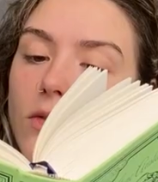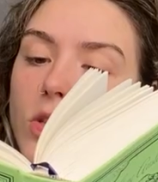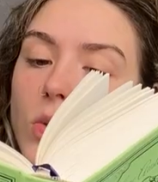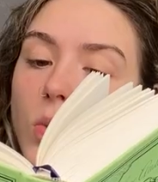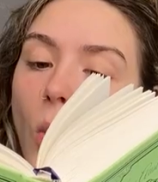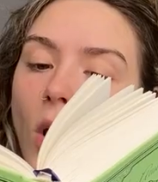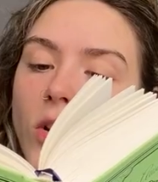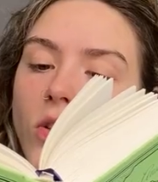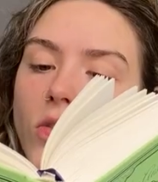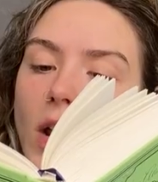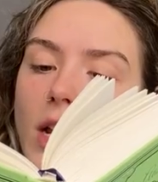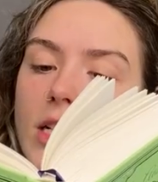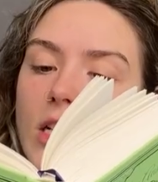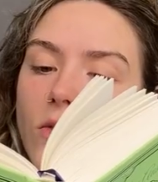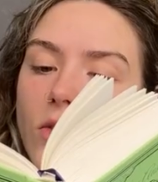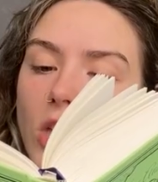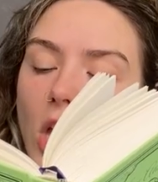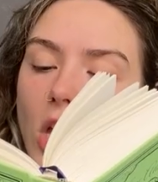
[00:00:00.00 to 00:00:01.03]
this one great
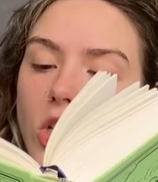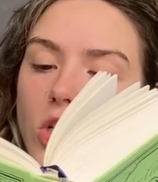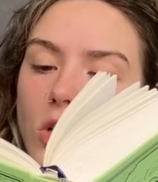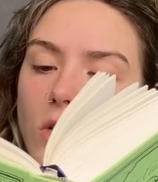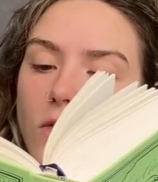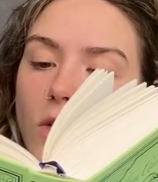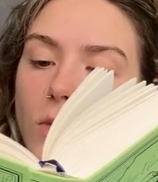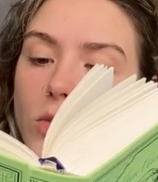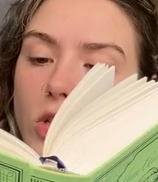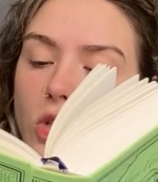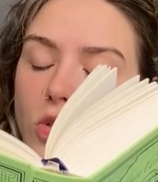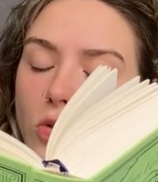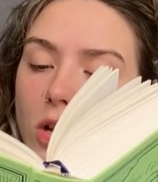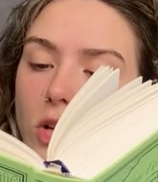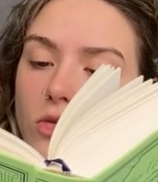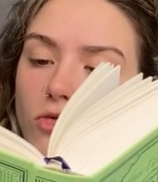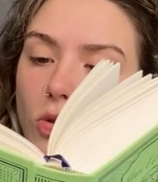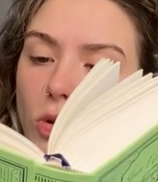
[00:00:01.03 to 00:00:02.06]
deviation from the
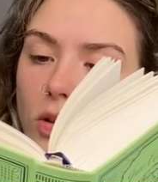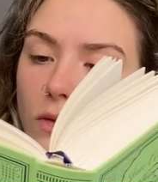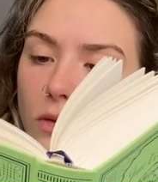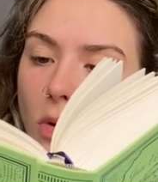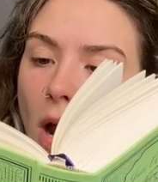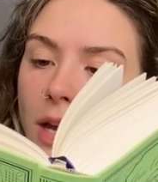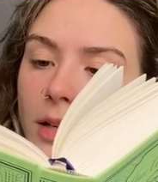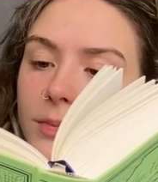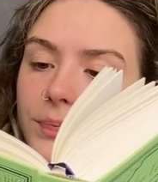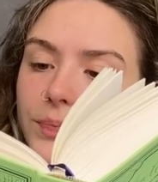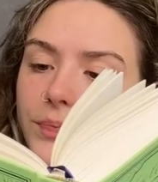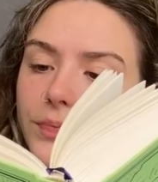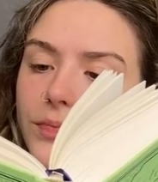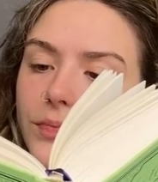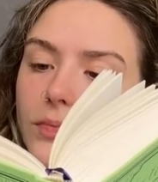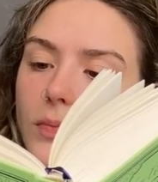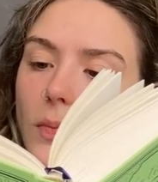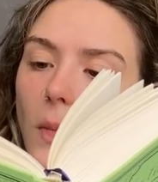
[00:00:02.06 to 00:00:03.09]
strict rule of right.
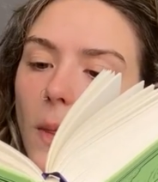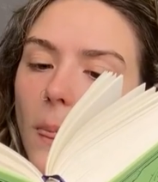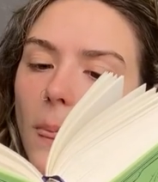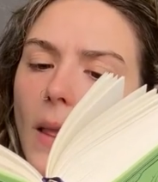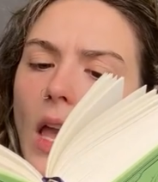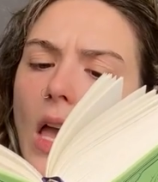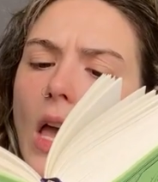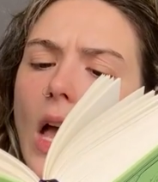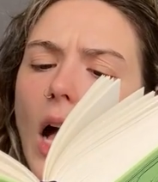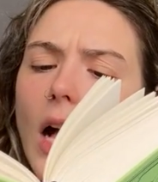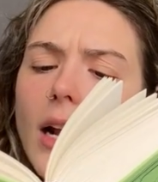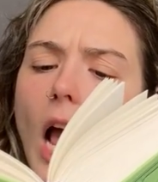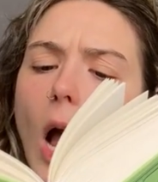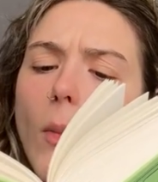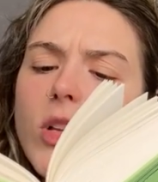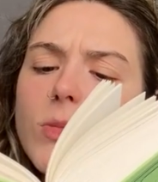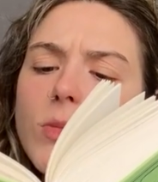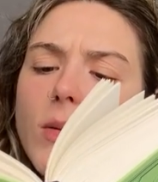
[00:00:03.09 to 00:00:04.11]
And
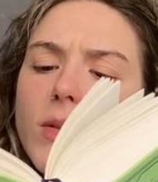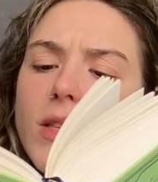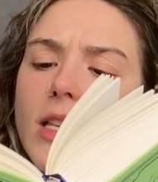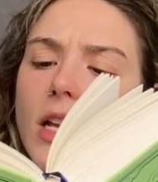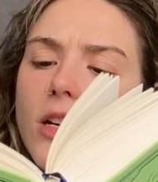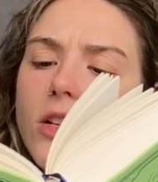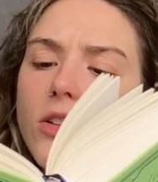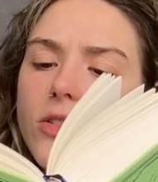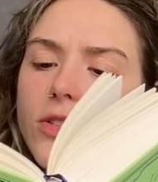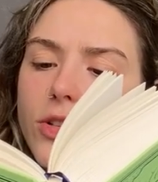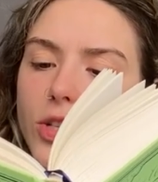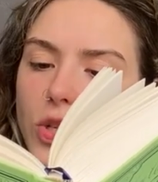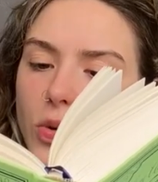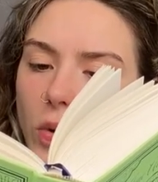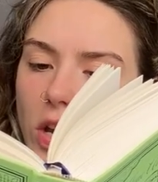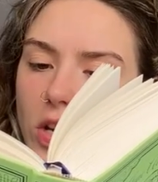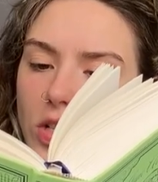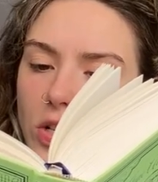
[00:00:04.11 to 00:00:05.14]
how much may be said in her
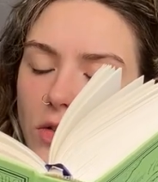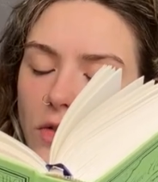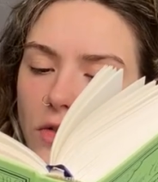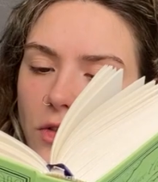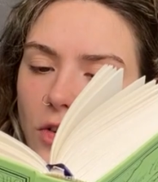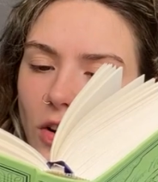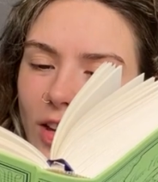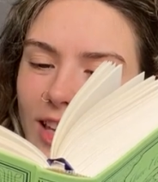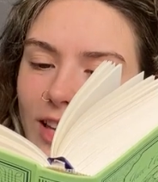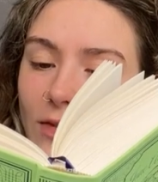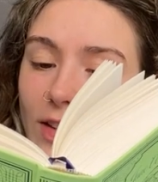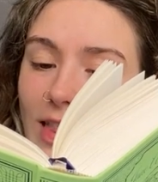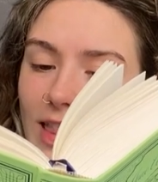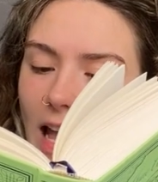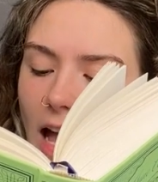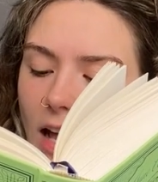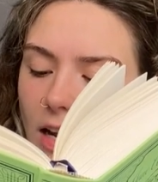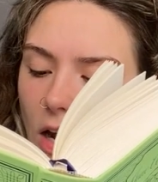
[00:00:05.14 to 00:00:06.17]
situation for even
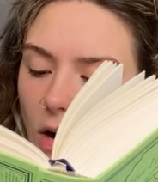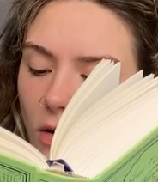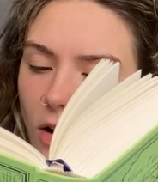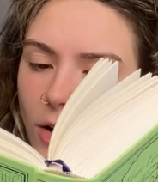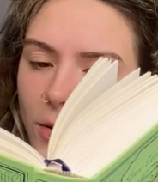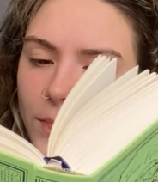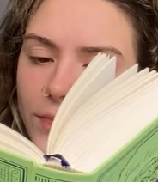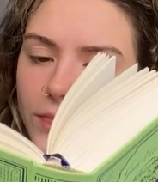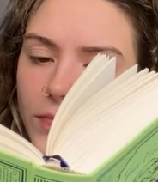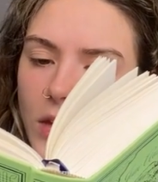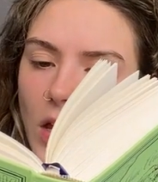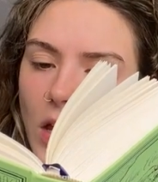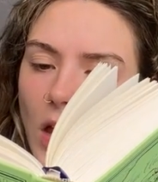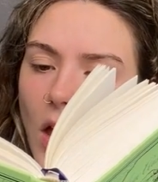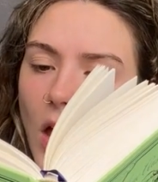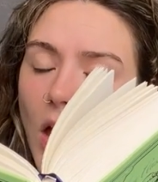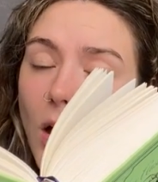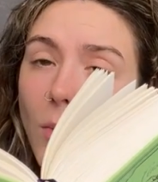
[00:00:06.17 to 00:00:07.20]
that error?
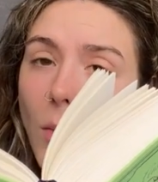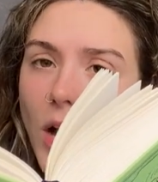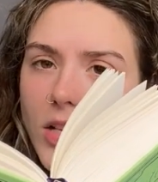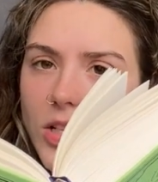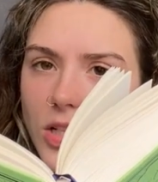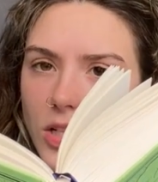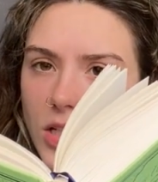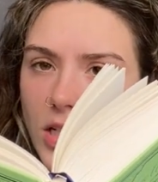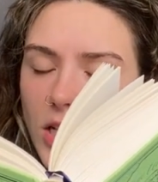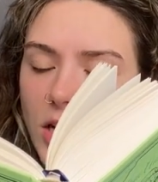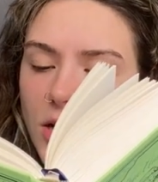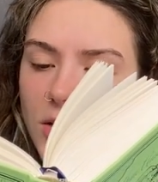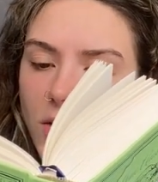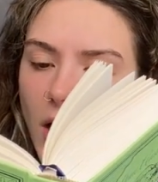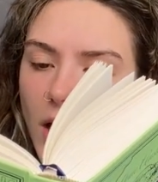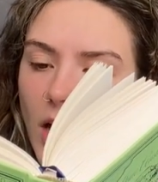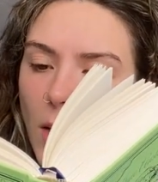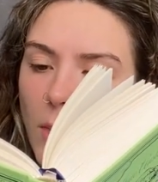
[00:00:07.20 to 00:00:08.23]
Much indeed,
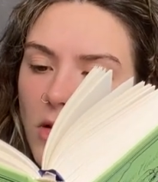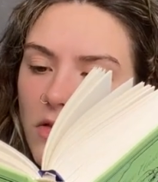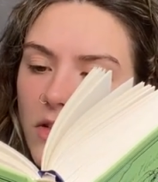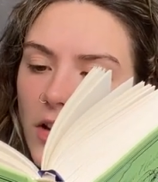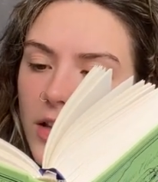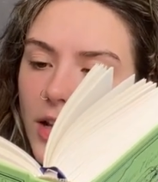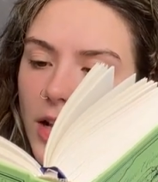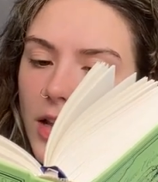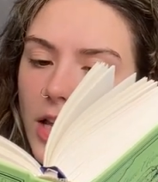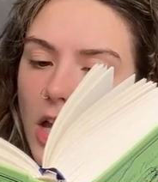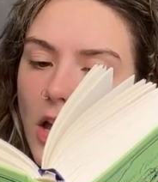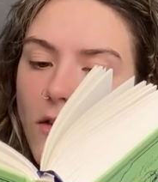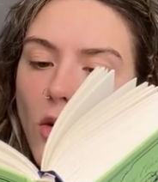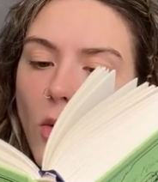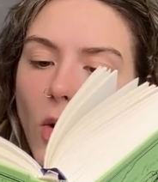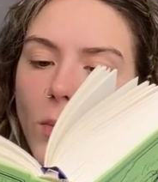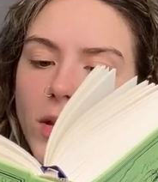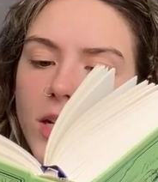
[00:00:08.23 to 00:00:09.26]
cried Emma feelingly. If
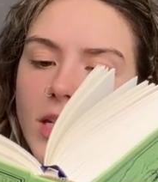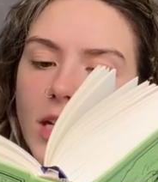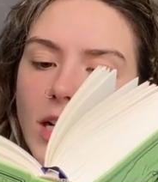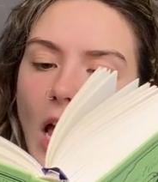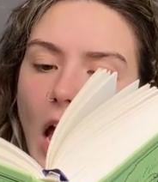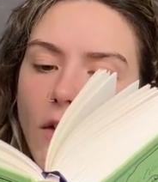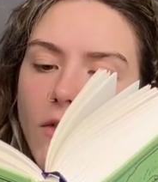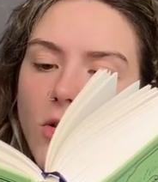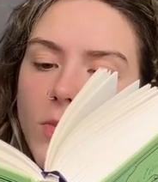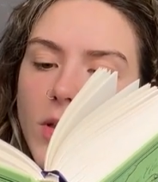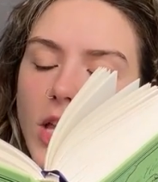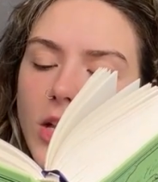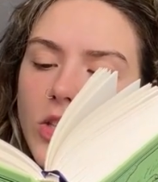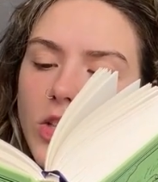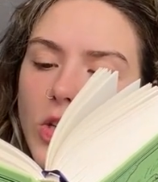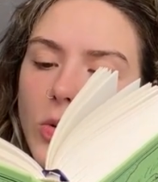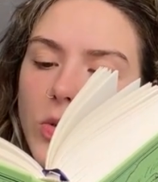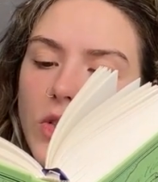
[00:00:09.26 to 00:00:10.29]
a woman can ever be
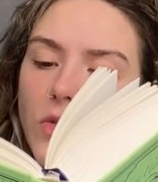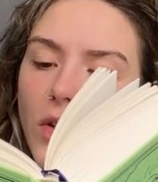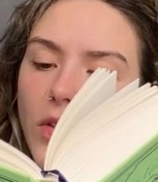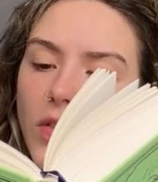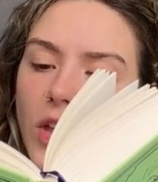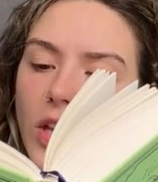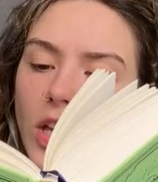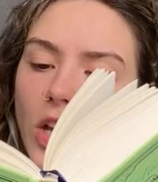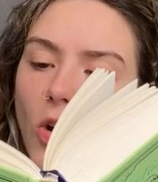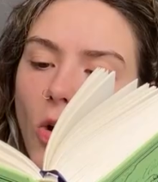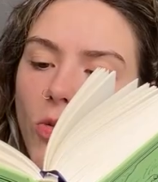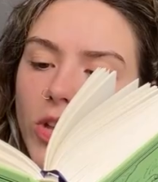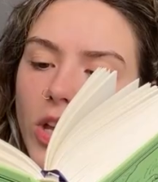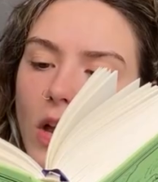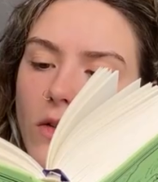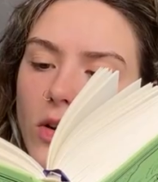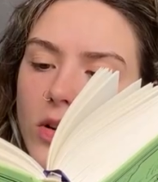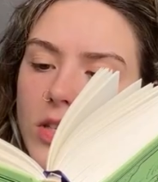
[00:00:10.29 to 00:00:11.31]
excused for thinking only
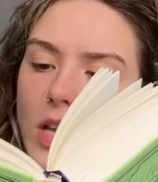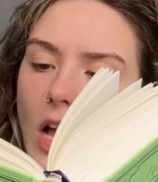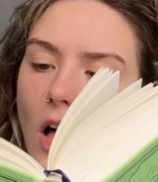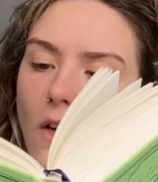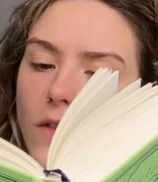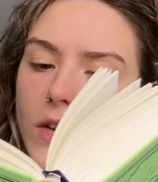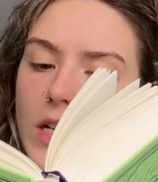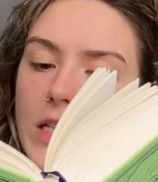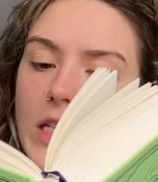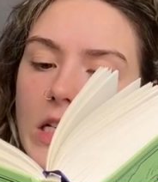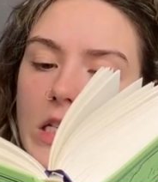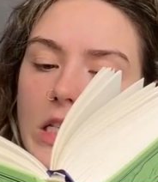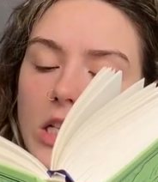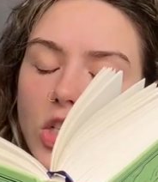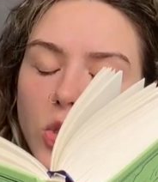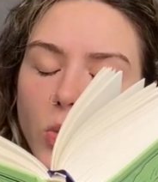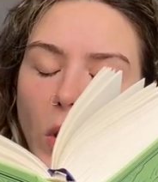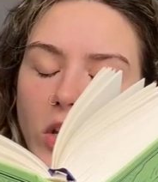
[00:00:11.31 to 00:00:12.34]
of herself, it is in a
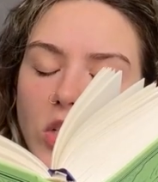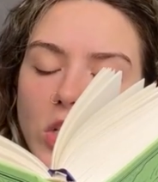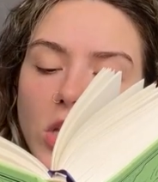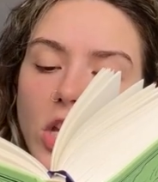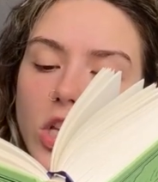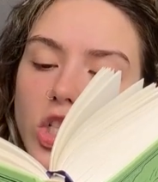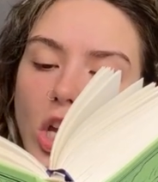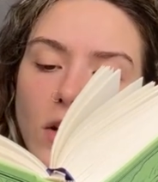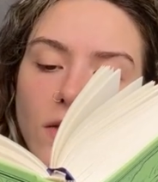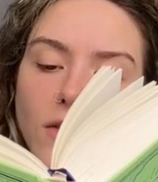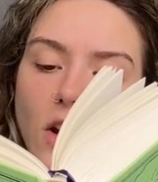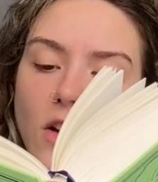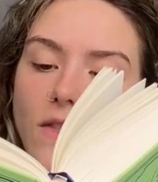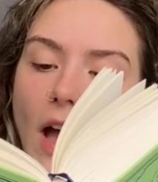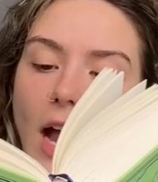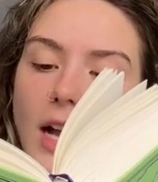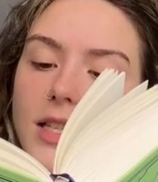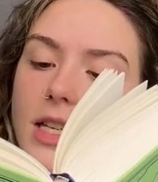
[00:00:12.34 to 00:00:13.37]
situation like Jane
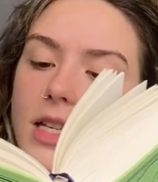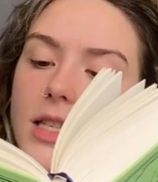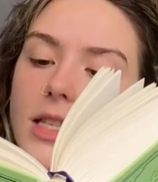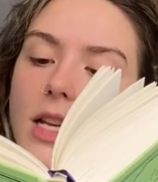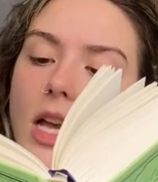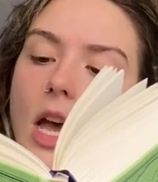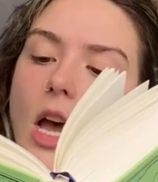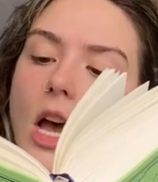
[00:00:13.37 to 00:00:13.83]
Fairfax's.